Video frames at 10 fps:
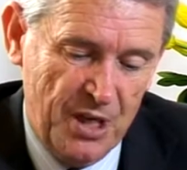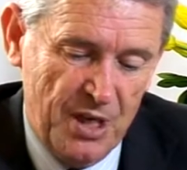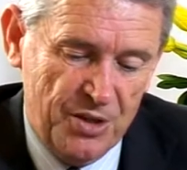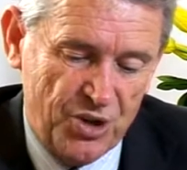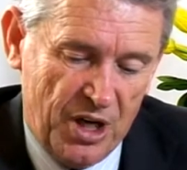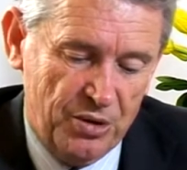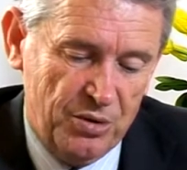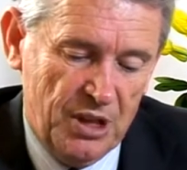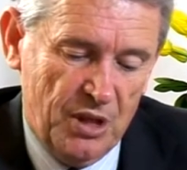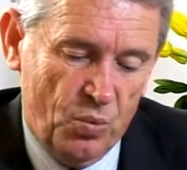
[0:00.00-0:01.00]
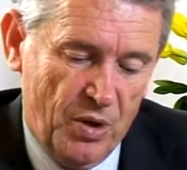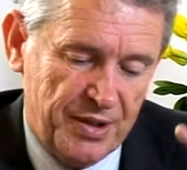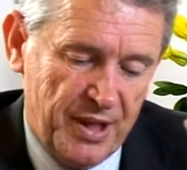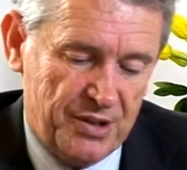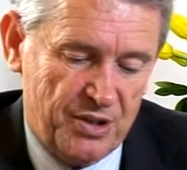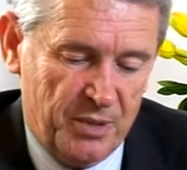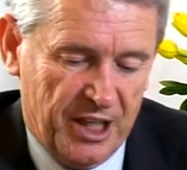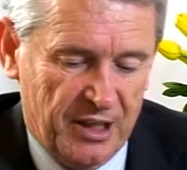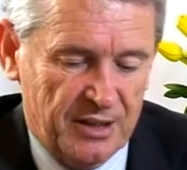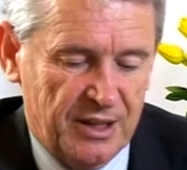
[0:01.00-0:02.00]
So what that's
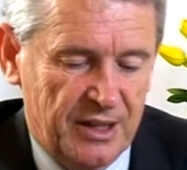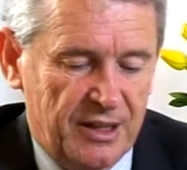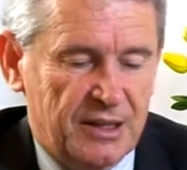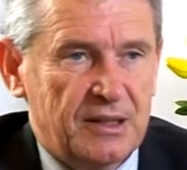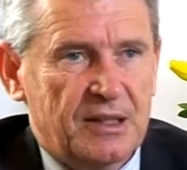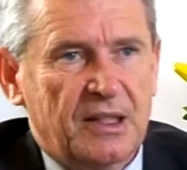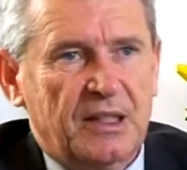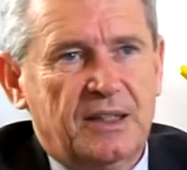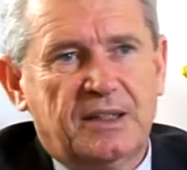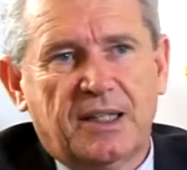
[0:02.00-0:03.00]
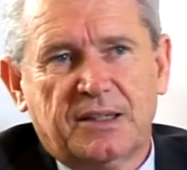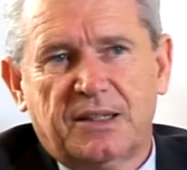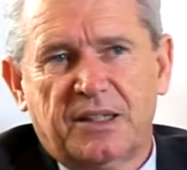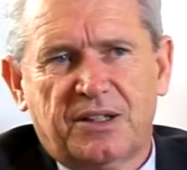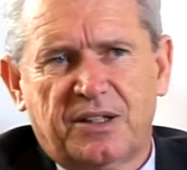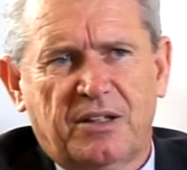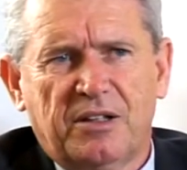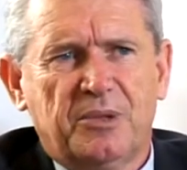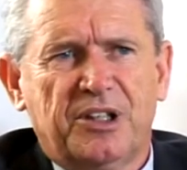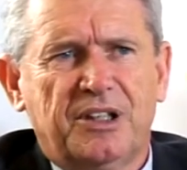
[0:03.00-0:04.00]
about is, it doesn't necessarily
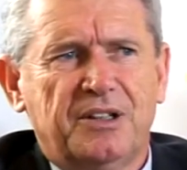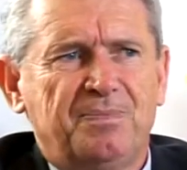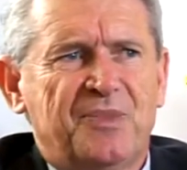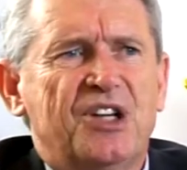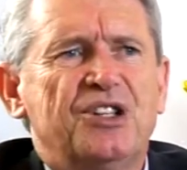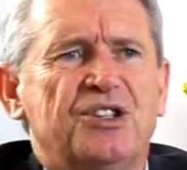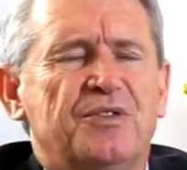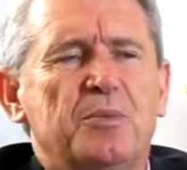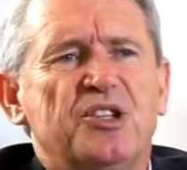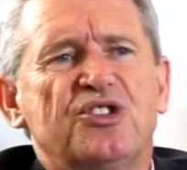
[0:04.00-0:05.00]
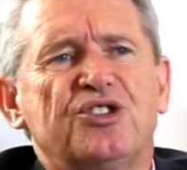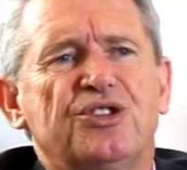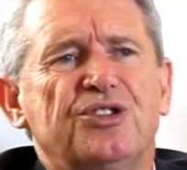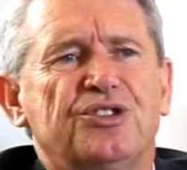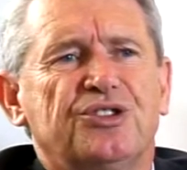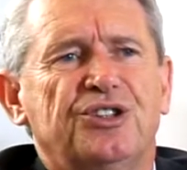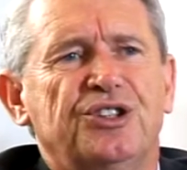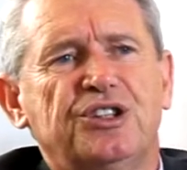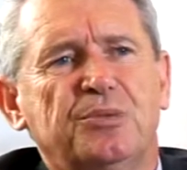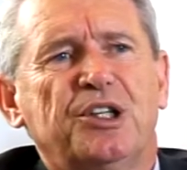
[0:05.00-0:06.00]
mean each of the business units
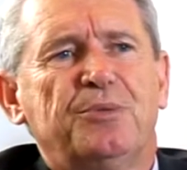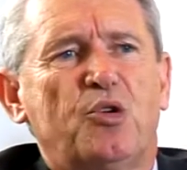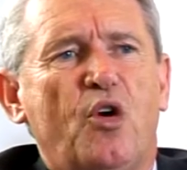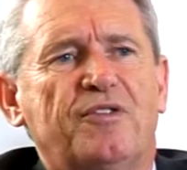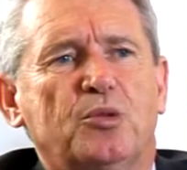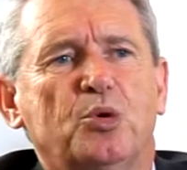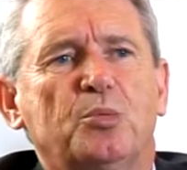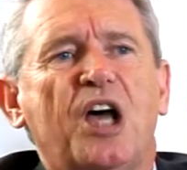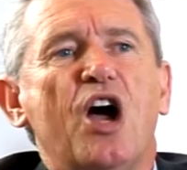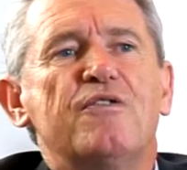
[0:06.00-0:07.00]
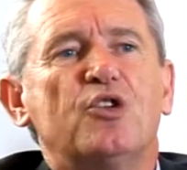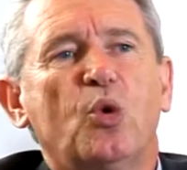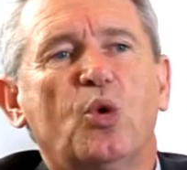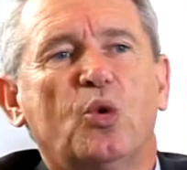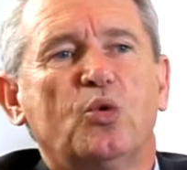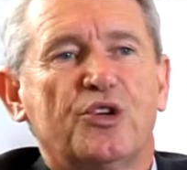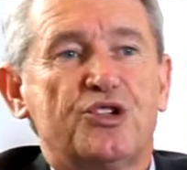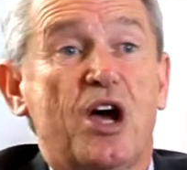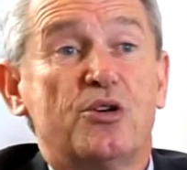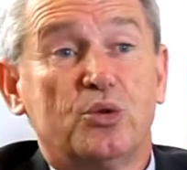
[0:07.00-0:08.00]
needs to be profitable, but overall the
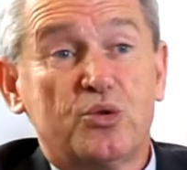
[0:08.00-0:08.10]
total